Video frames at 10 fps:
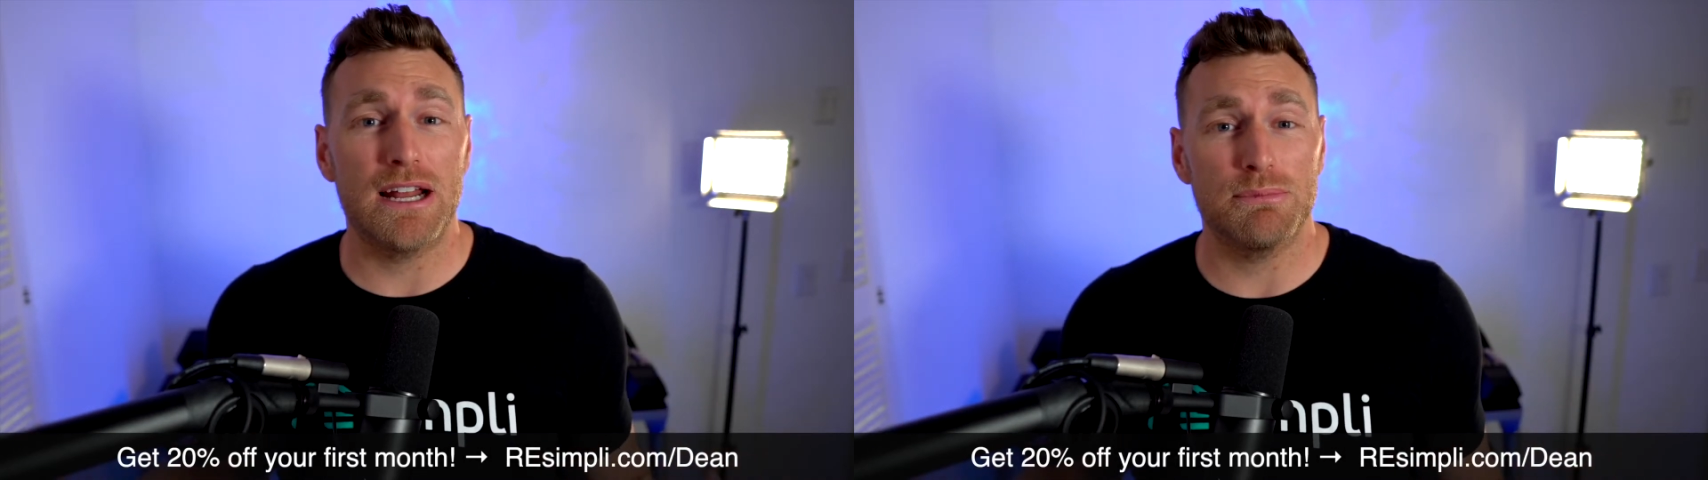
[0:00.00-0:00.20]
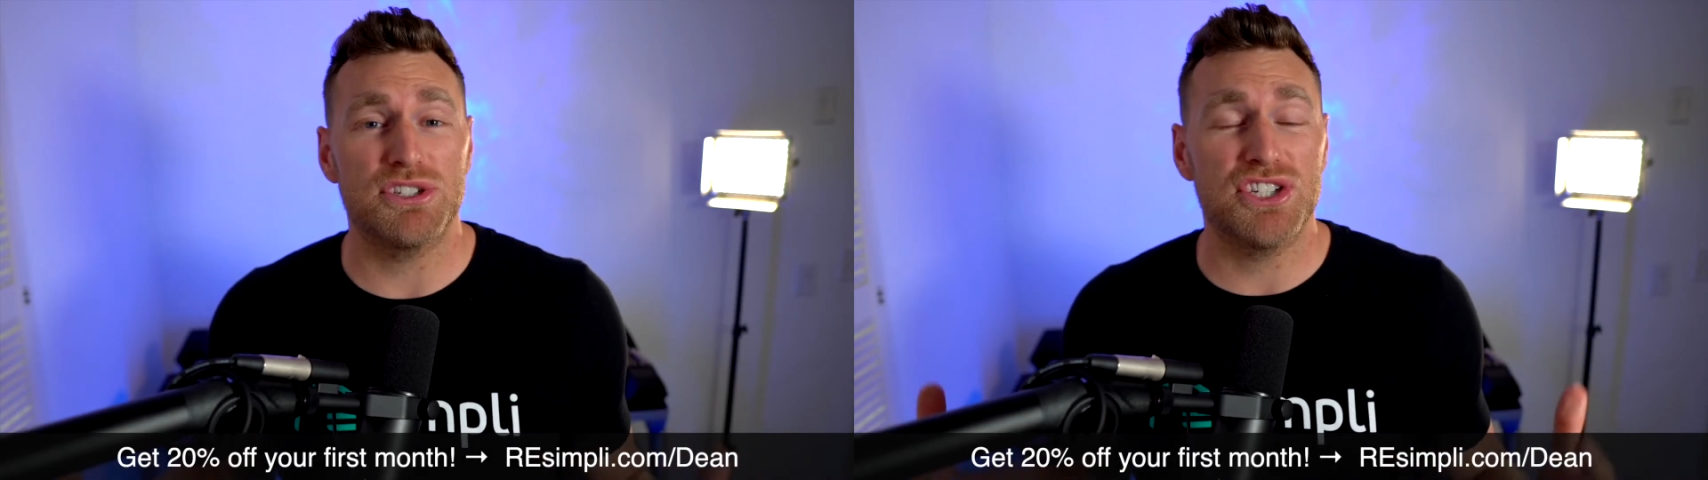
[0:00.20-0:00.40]

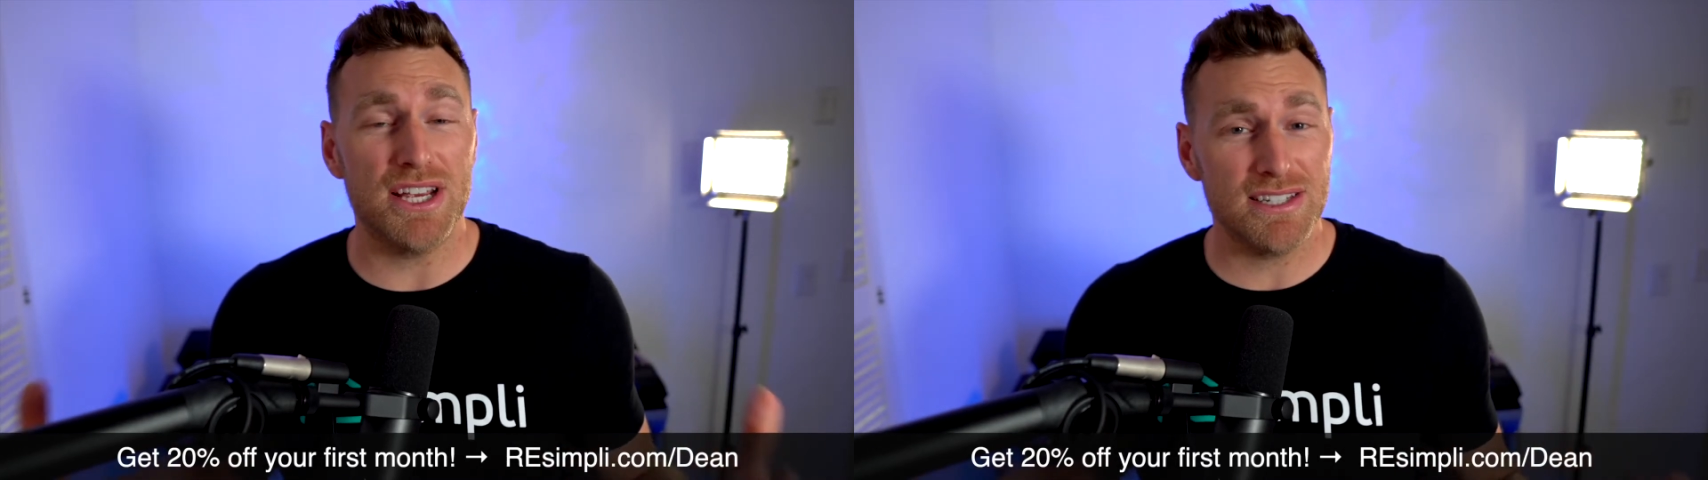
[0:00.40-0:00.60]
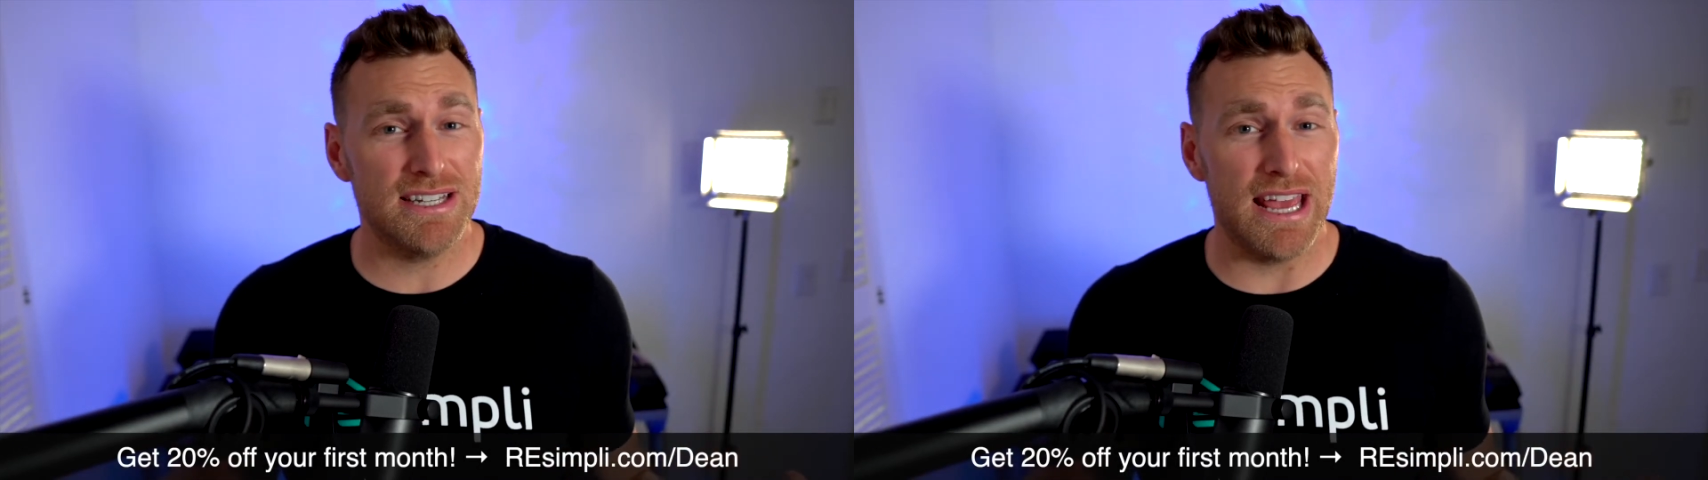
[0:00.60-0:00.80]
up
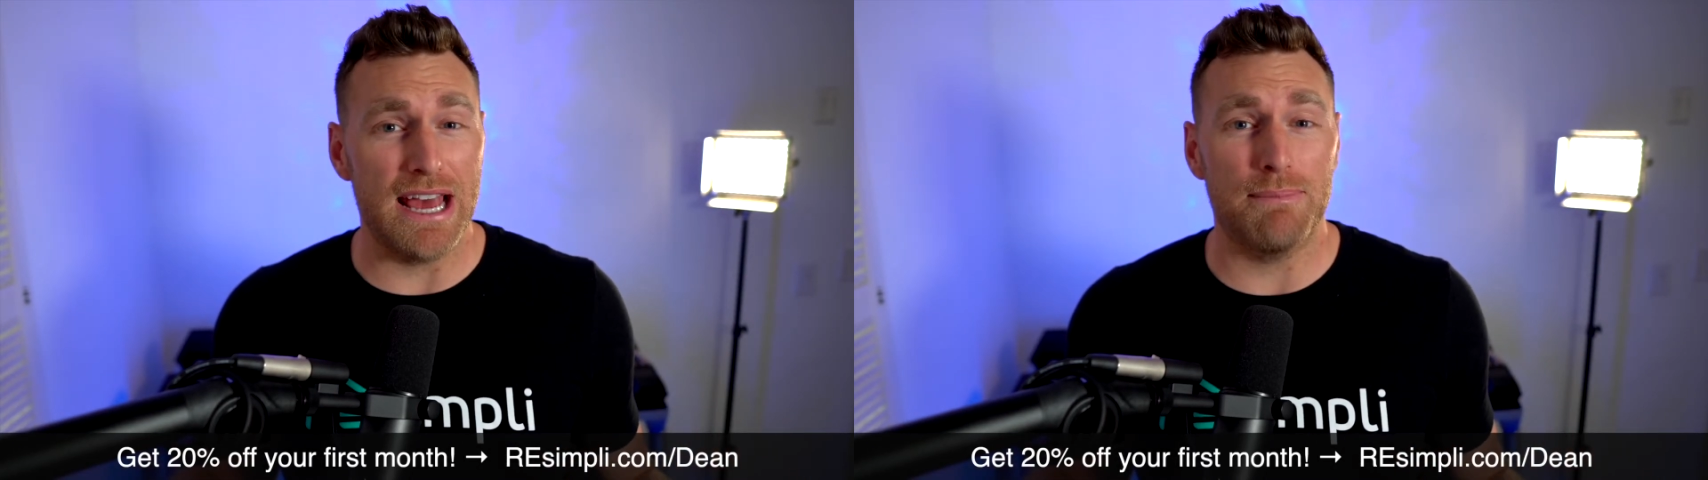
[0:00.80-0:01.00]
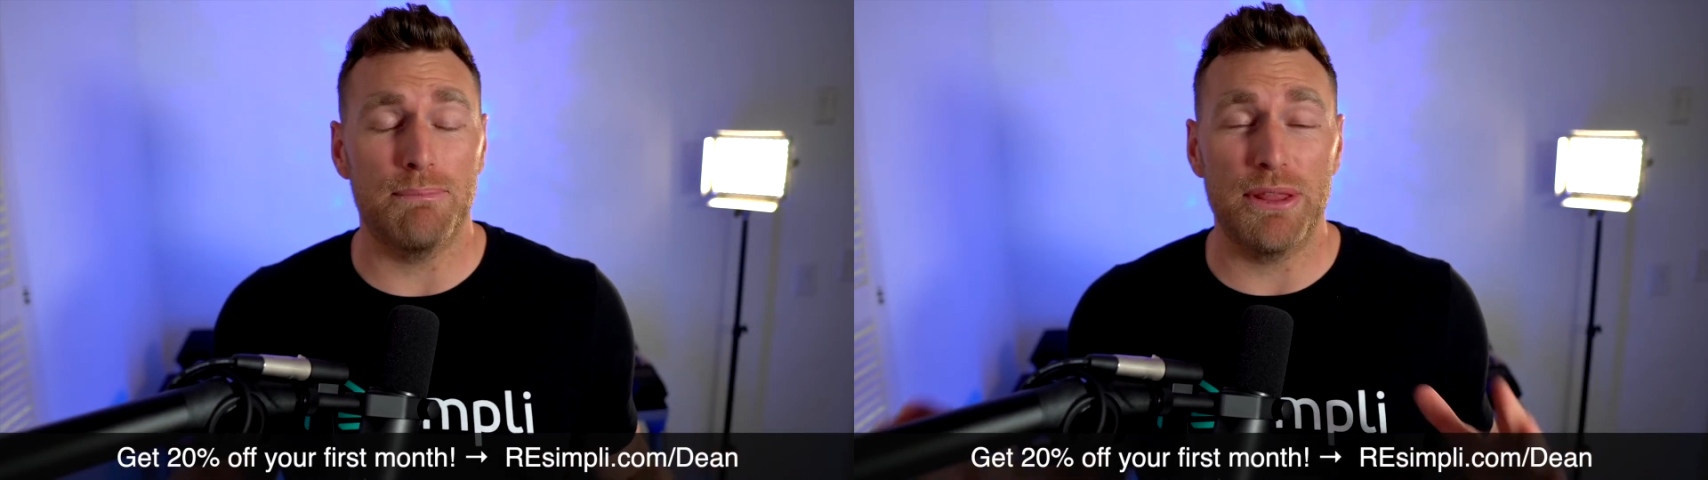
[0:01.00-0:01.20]
just yet,